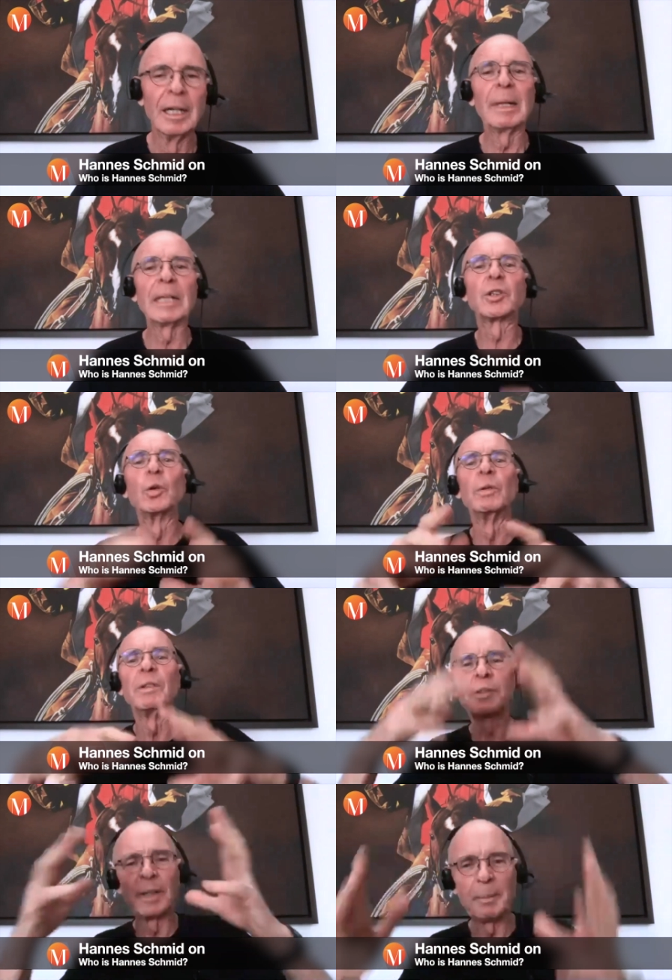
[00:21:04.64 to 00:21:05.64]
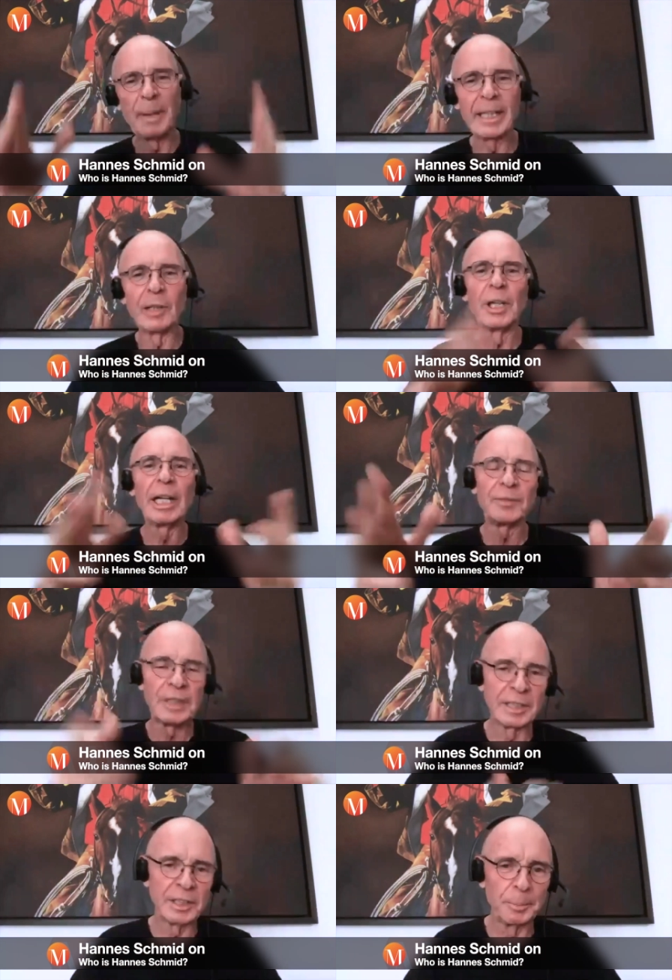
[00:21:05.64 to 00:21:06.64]
My school was very bad. I only have
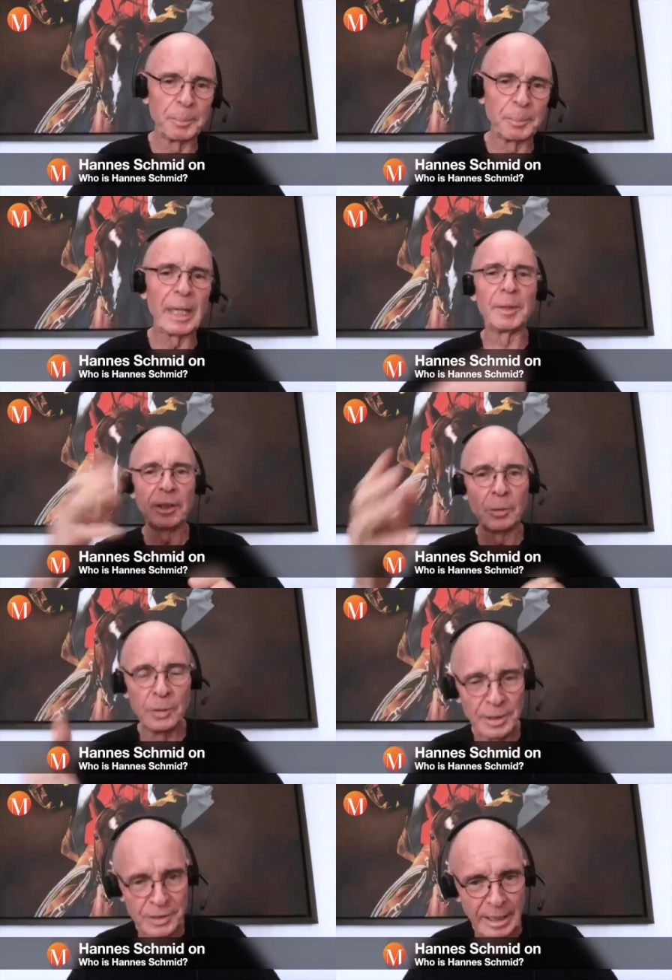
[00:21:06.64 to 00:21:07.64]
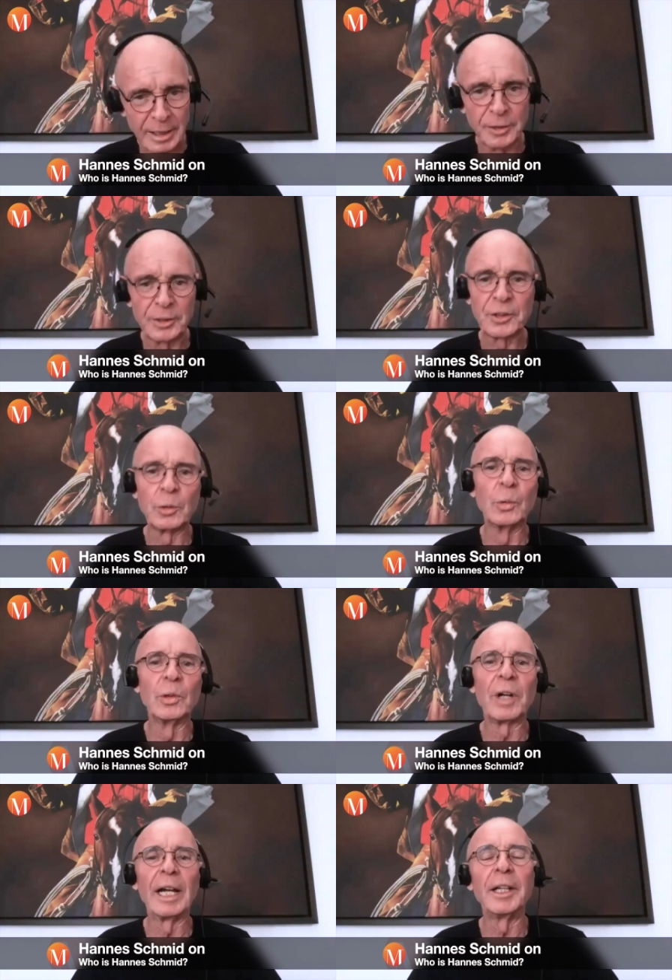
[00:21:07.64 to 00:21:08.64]
6-year primary, 2-year secondary school,
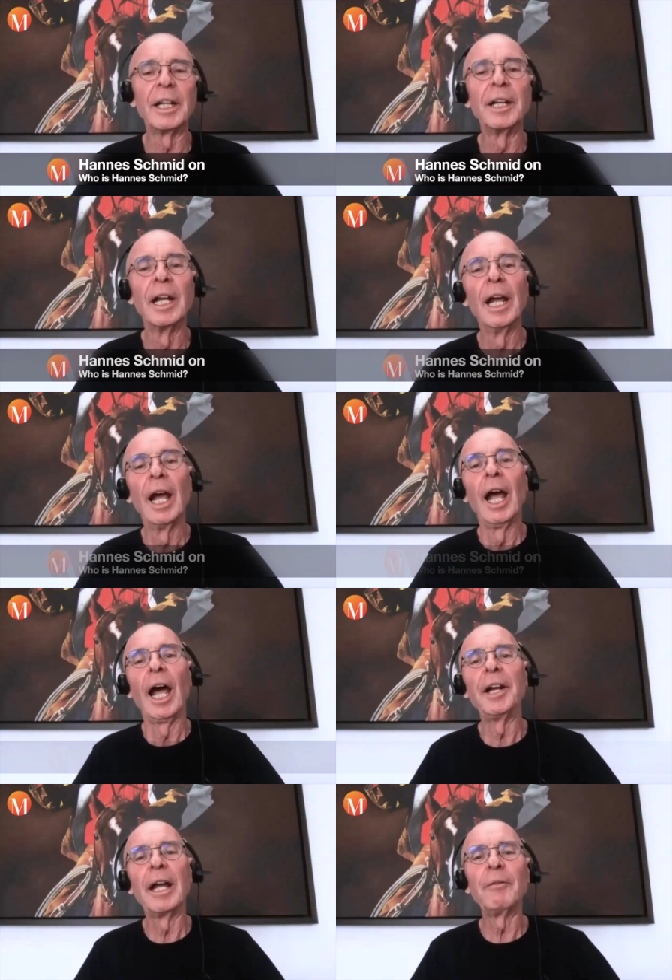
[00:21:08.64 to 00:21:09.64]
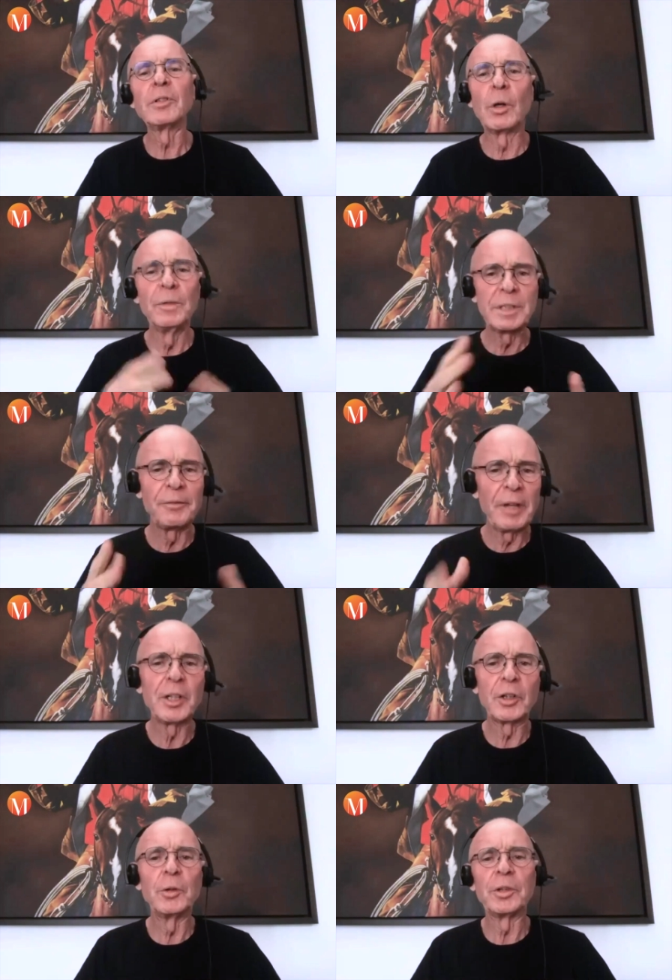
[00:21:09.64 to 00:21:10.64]
right? And I was always a very
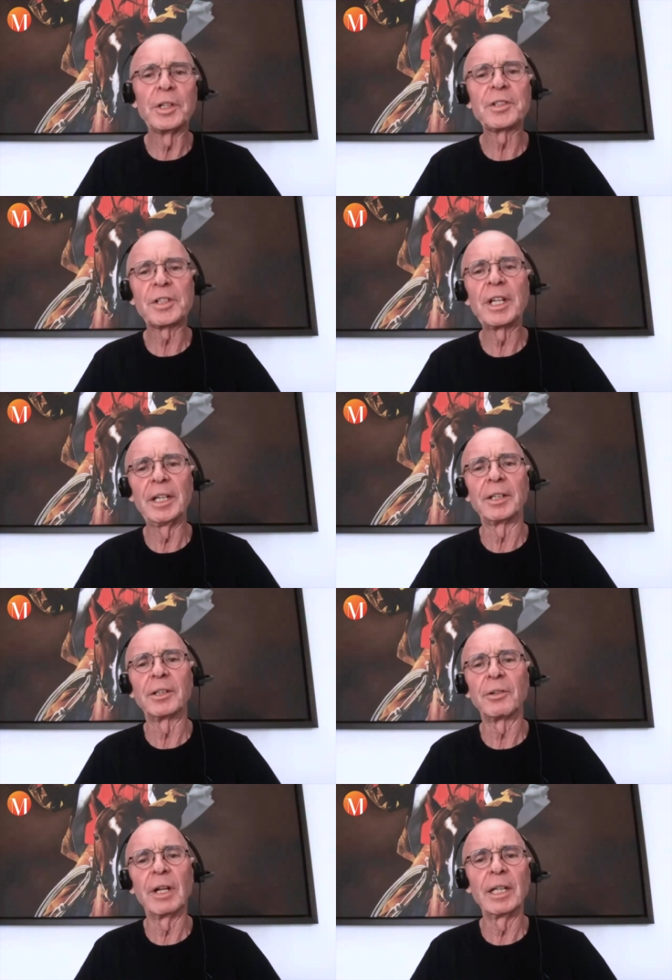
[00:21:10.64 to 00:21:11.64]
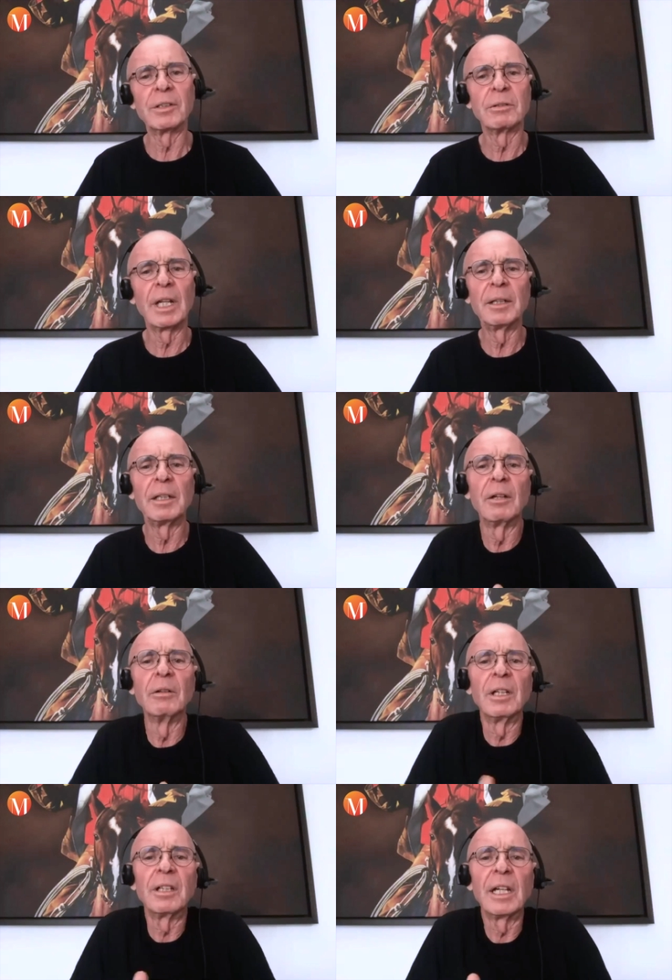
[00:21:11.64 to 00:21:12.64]
curious kid, right? So then the
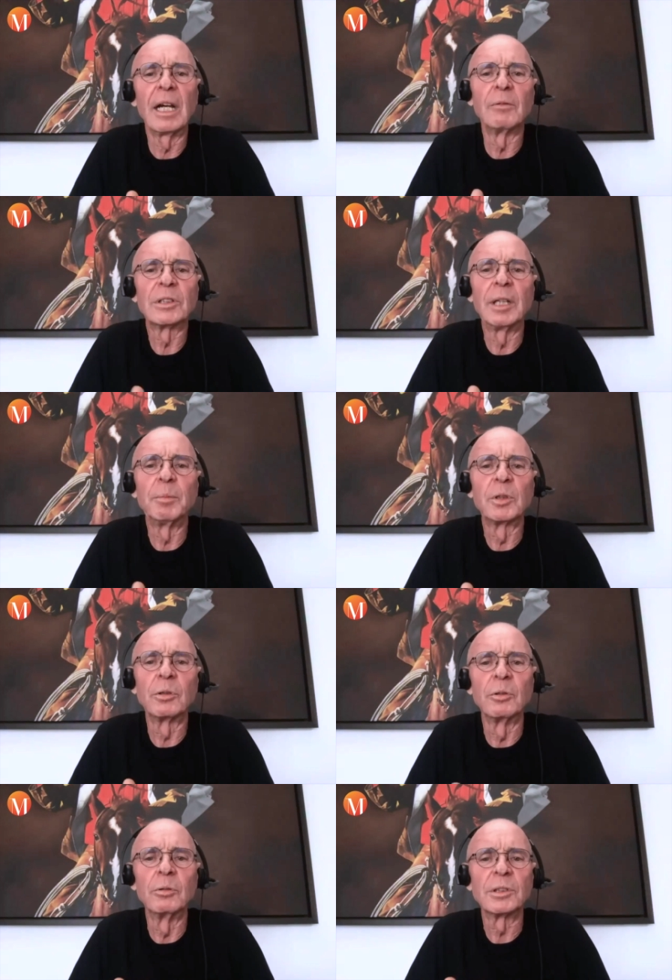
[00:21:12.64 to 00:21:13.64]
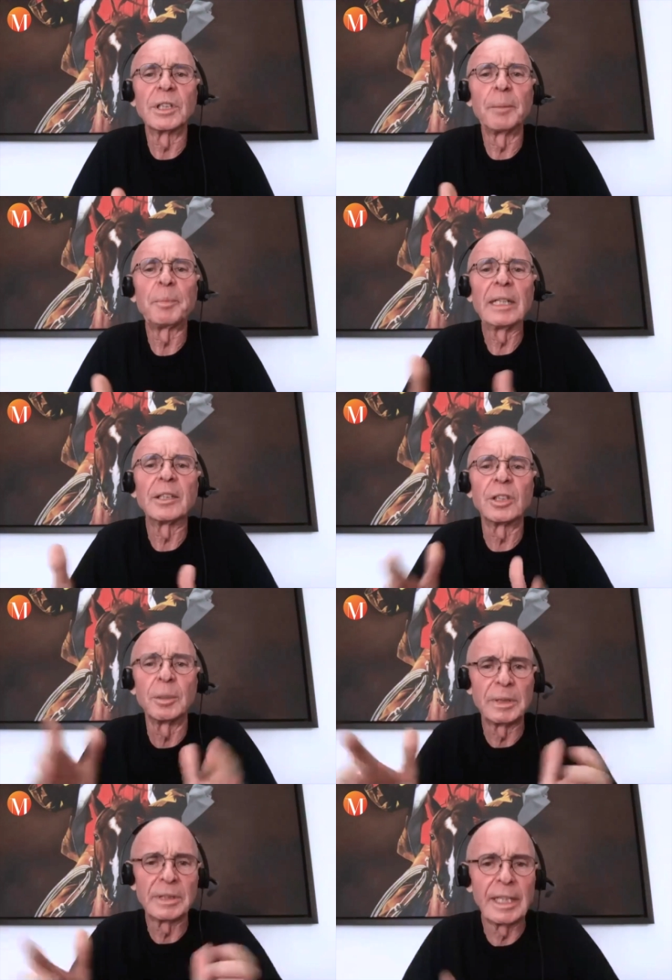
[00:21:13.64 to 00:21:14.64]
only thing I was able to do was an
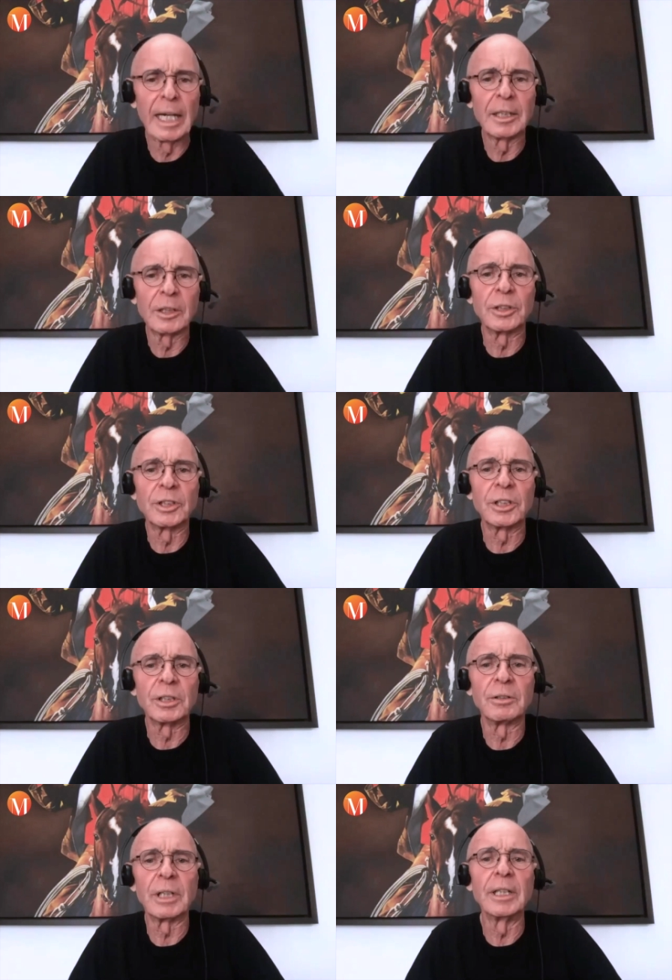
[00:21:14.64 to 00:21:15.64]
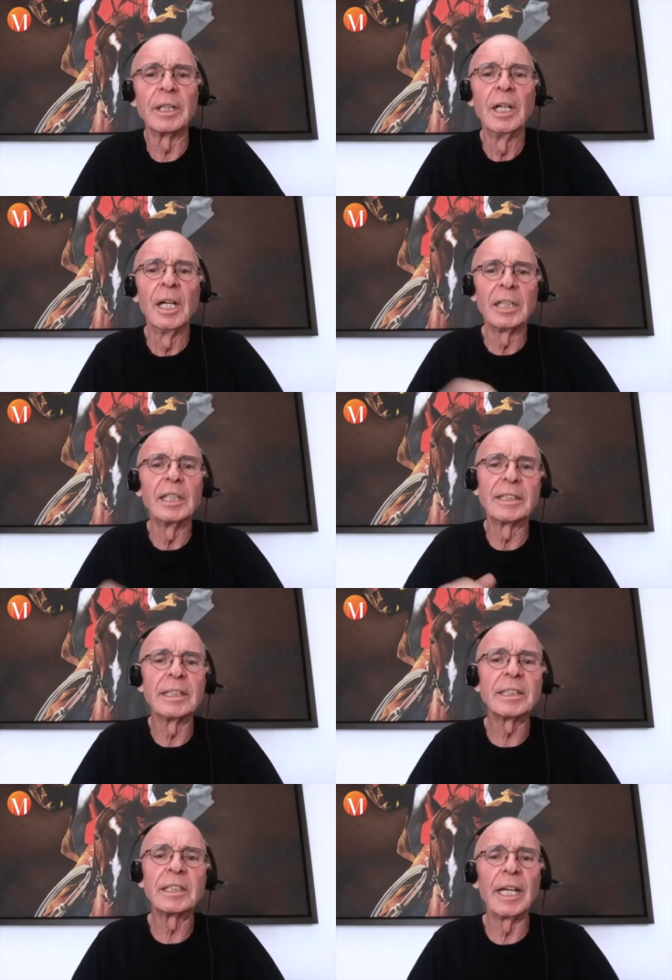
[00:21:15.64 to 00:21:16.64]
apprenticeship as an electrician, right? And in
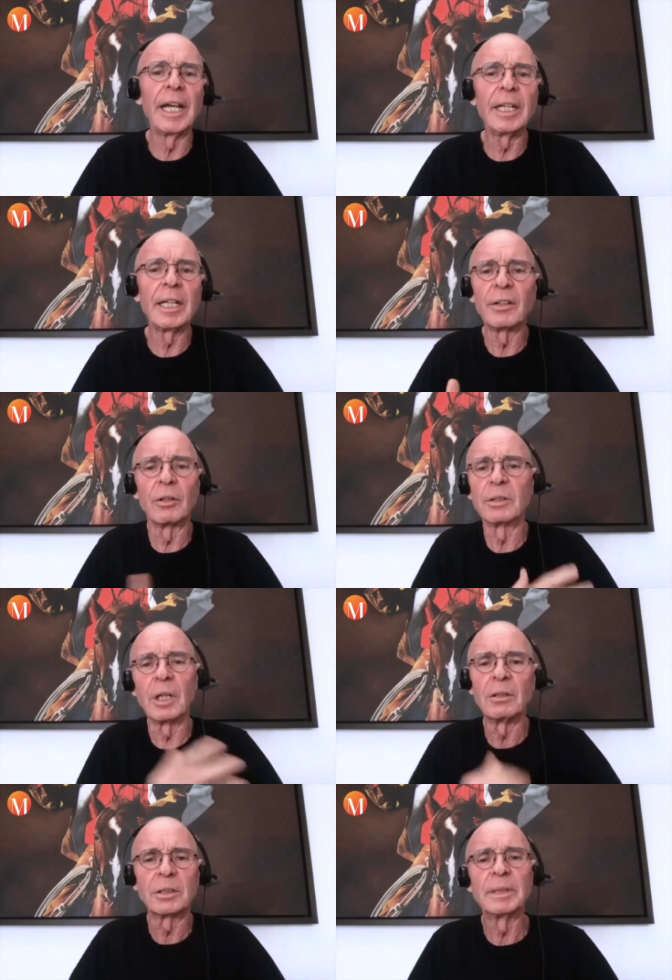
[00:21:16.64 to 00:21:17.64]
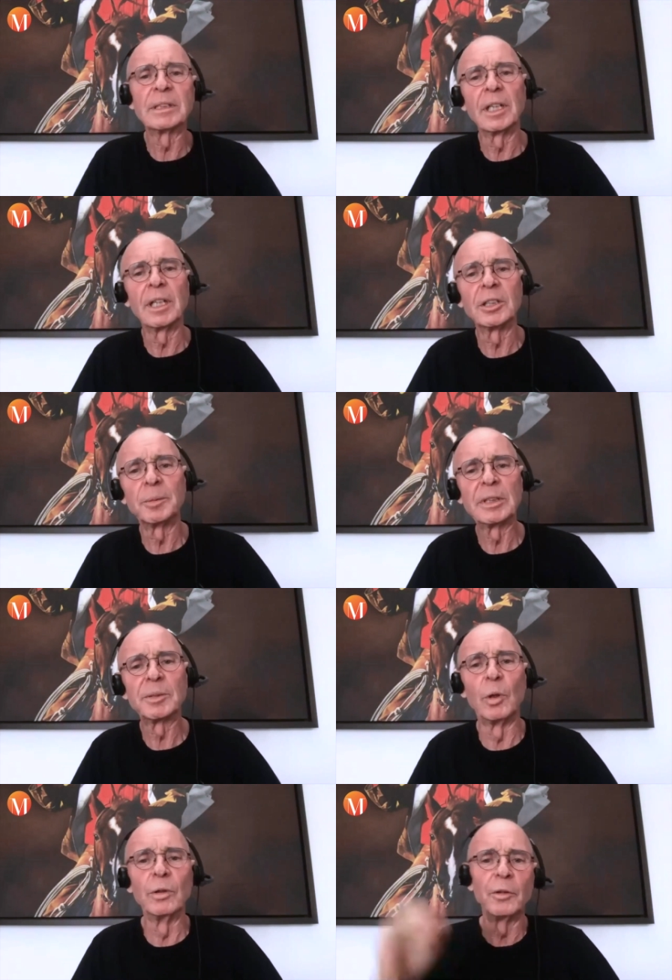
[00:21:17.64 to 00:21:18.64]
68, I thought, Switzerland is a bit
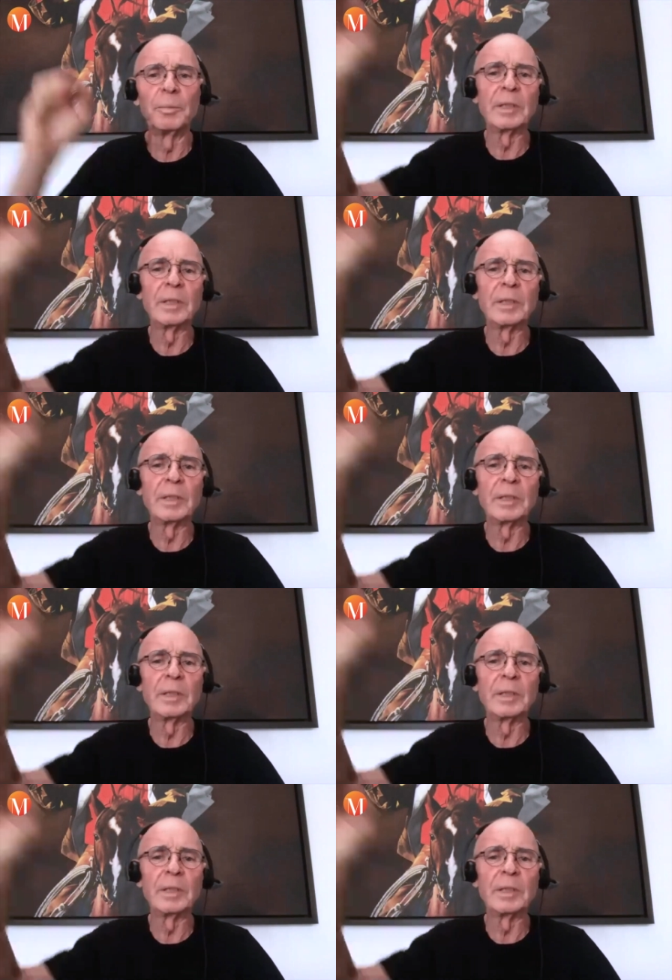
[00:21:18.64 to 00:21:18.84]
small for me.